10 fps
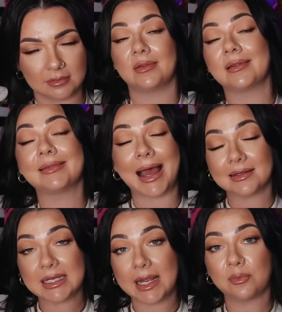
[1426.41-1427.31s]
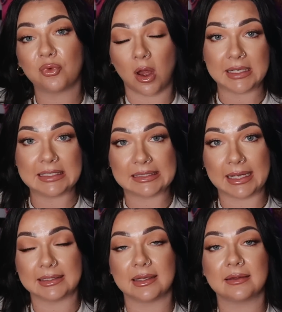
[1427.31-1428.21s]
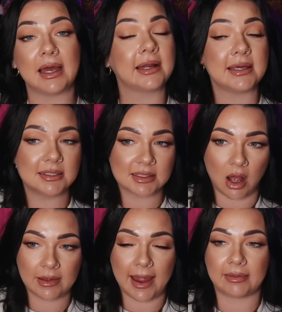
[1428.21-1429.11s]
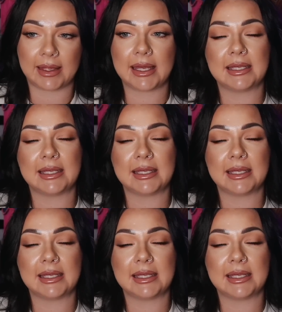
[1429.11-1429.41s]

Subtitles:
The last time Ronnie says that he saw Kelly,